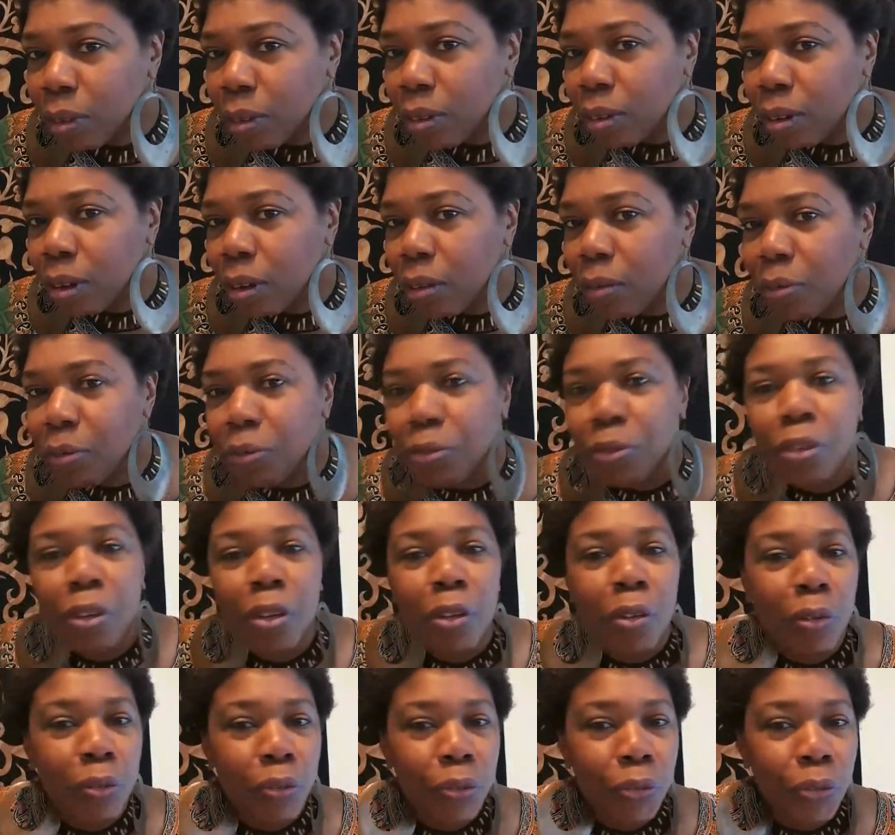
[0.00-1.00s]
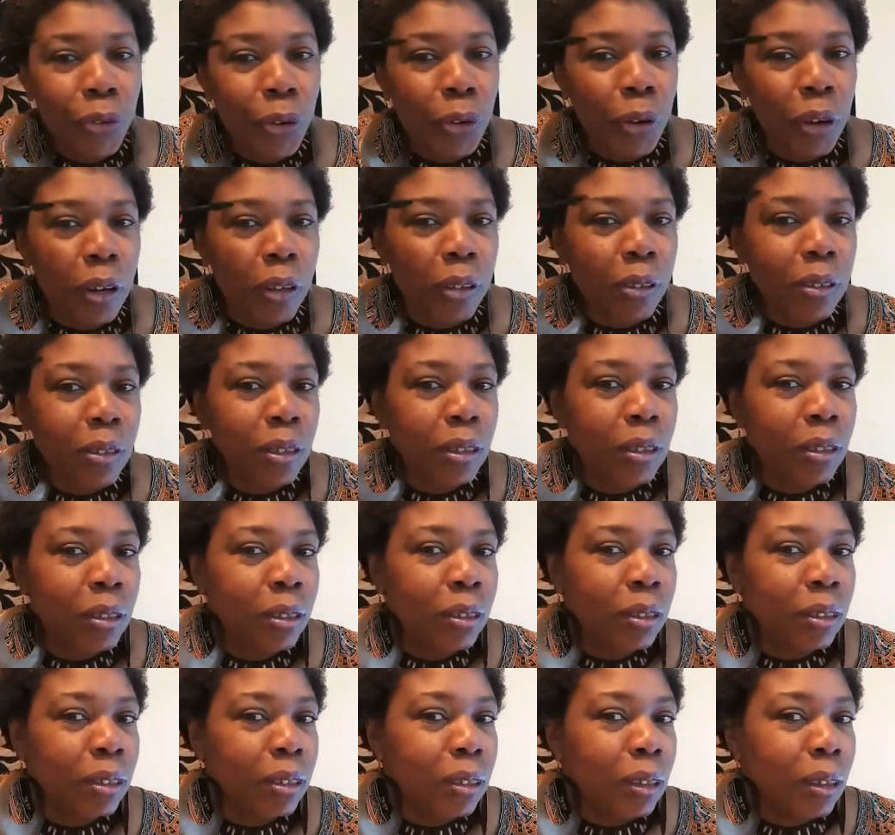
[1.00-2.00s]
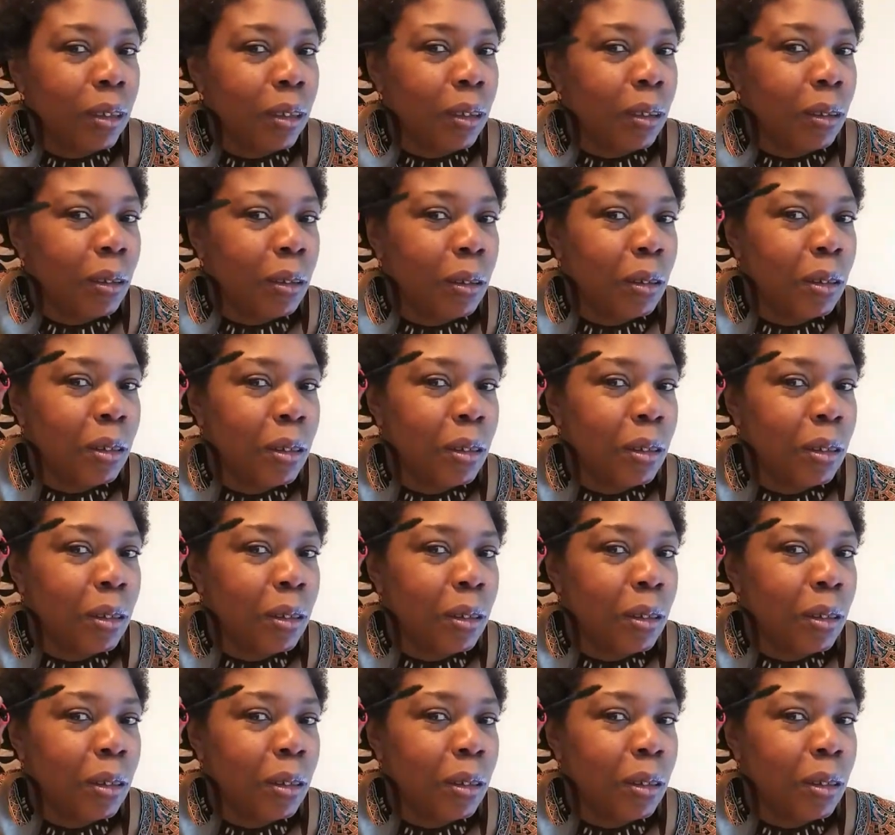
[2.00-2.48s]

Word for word: in full force. So,